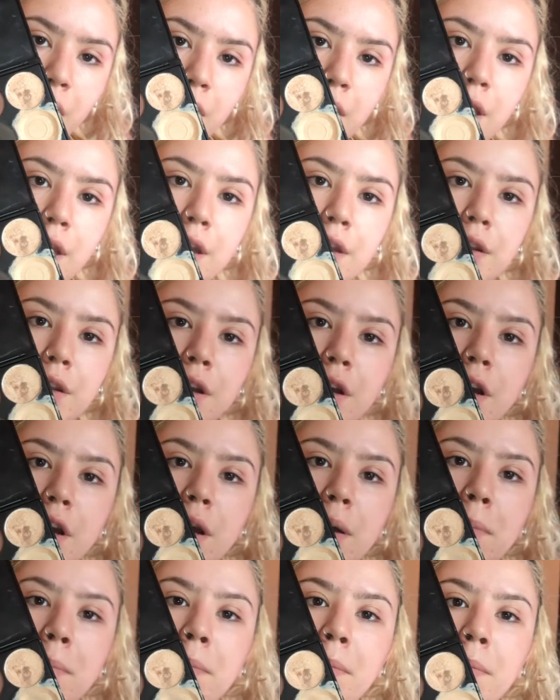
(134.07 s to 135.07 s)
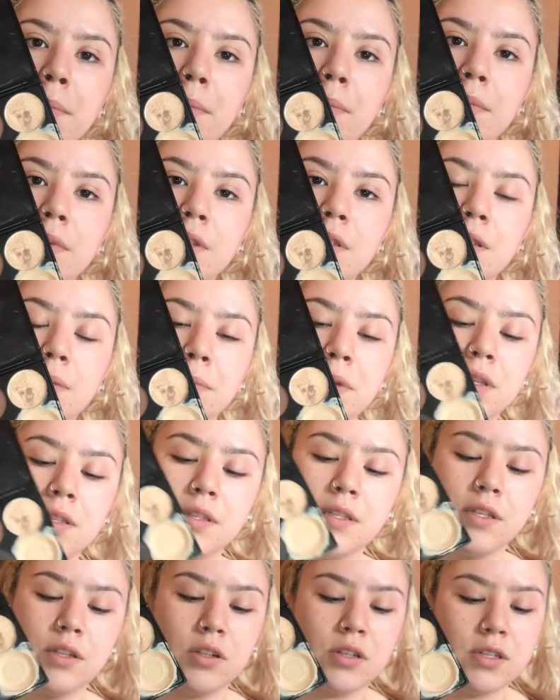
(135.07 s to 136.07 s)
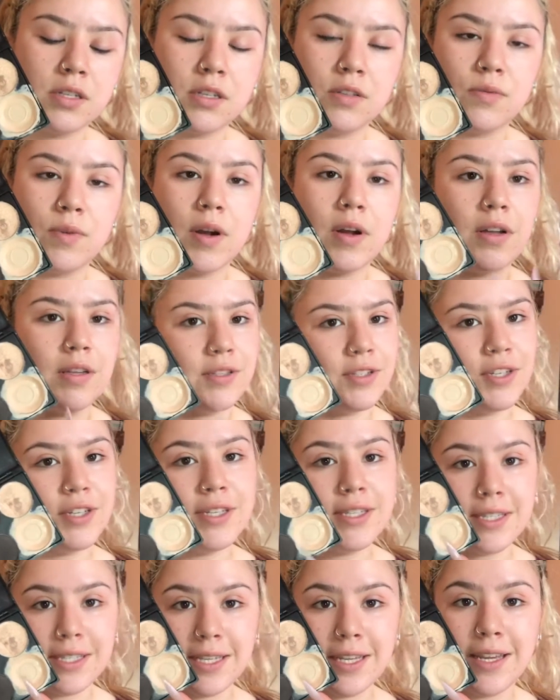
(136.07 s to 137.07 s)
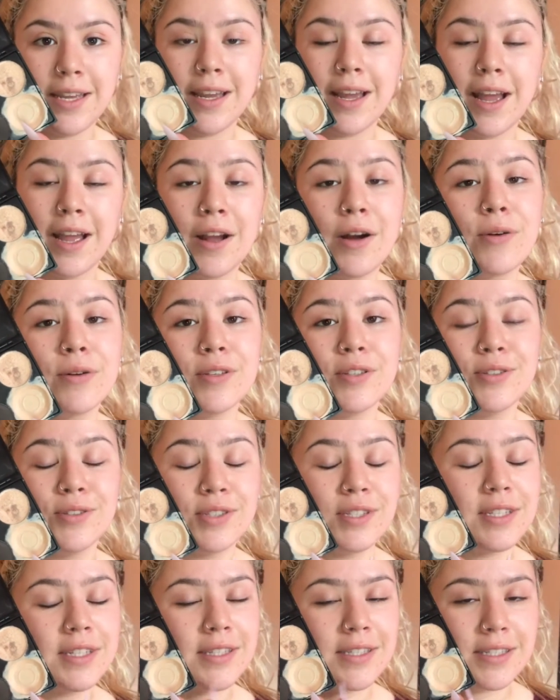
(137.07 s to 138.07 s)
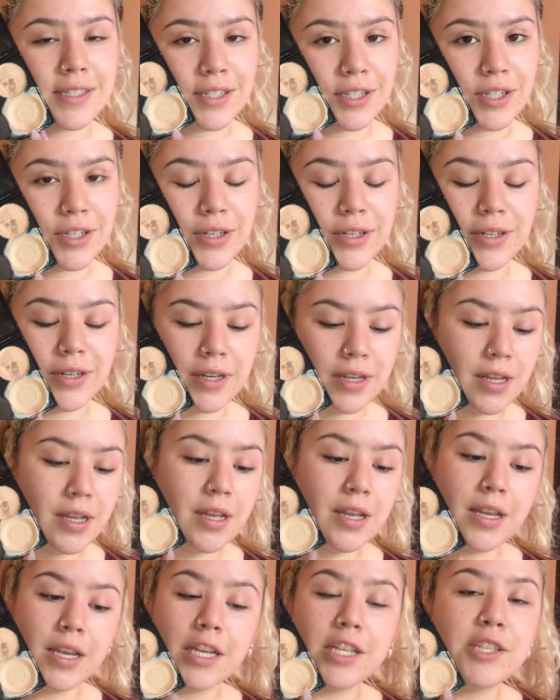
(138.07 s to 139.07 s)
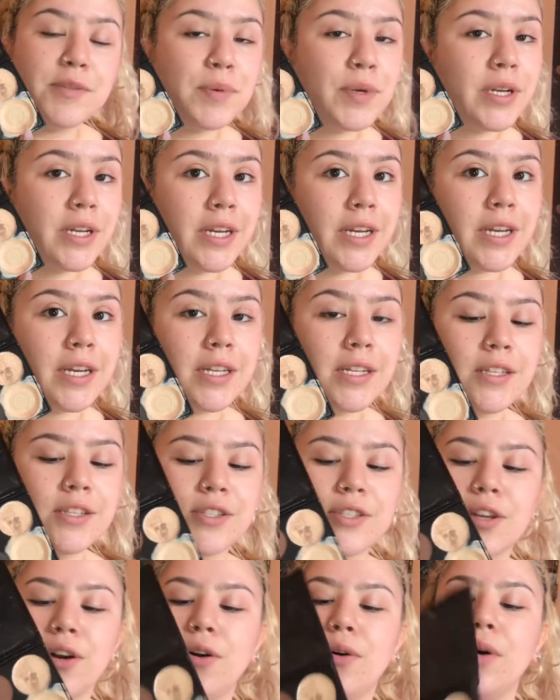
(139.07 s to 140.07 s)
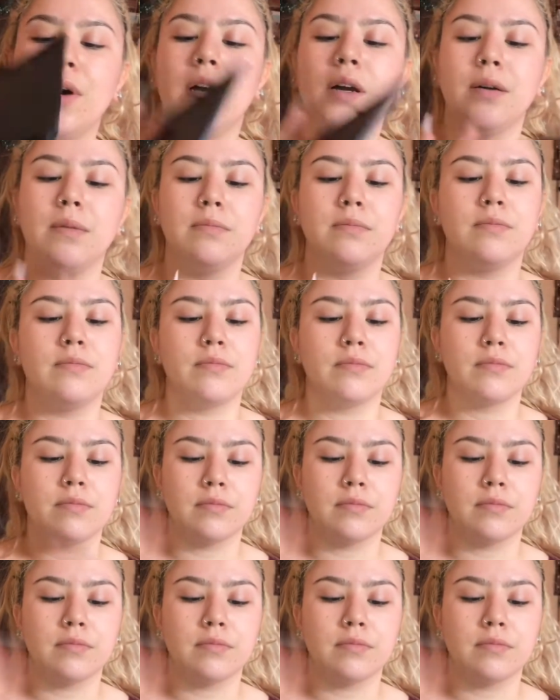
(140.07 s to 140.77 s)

and some concealers as well. As you can see, I always use the concealer. It's pretty good. So I'm